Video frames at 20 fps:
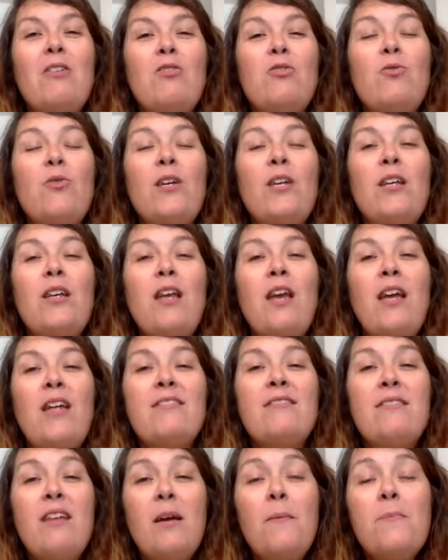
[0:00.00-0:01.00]
doing
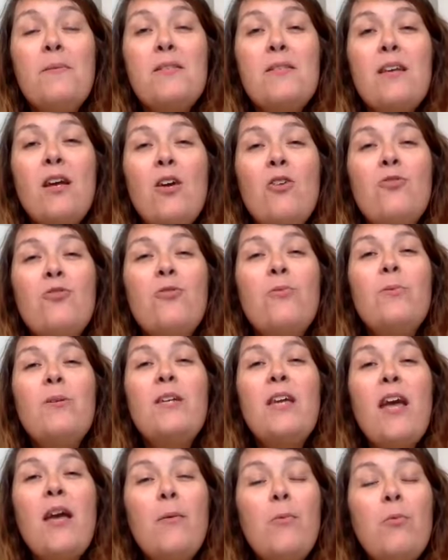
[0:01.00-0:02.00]
steps to
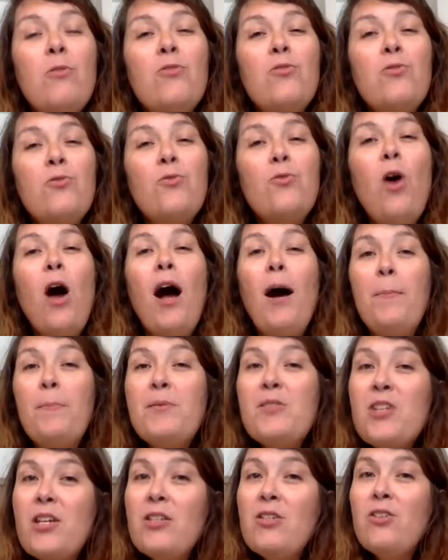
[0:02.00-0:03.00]
be able to
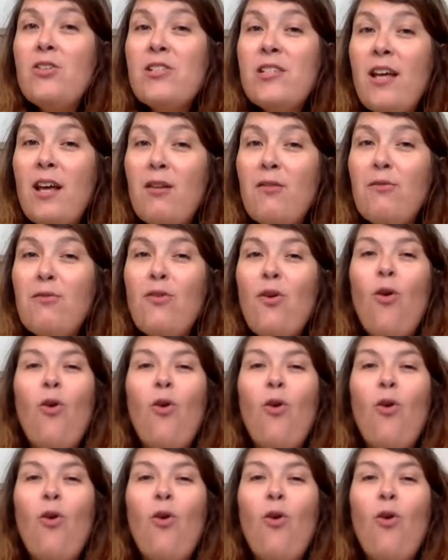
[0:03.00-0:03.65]
appreciate yourself,